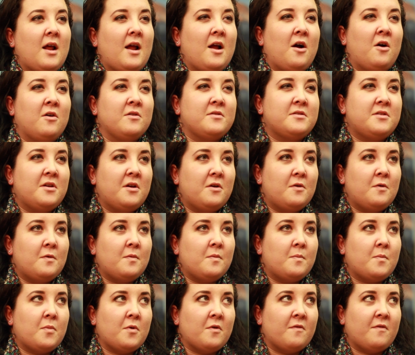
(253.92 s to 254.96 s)
I also
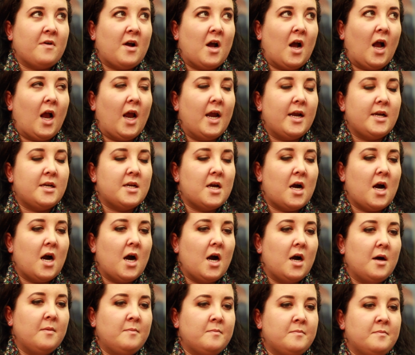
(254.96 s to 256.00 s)
provide
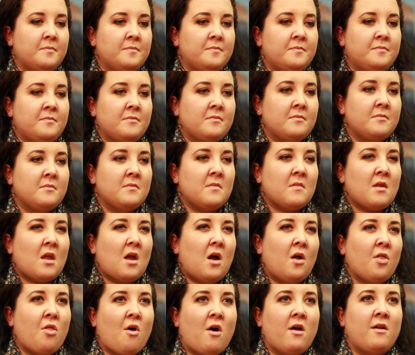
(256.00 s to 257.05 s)
um,
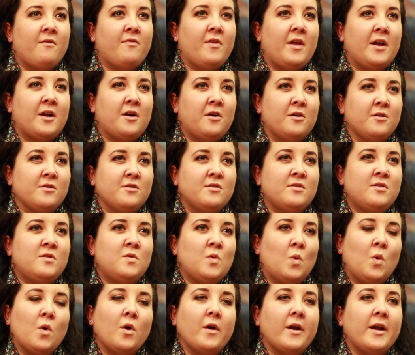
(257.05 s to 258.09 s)
a lot of like our
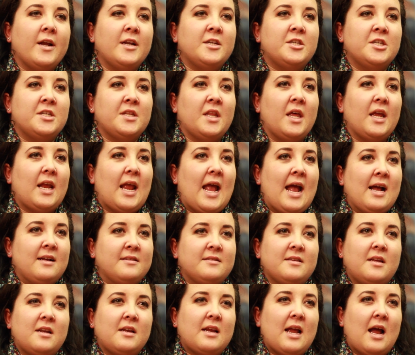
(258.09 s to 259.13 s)
storage and like
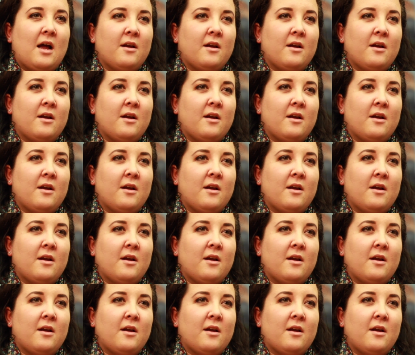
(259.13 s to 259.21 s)
asset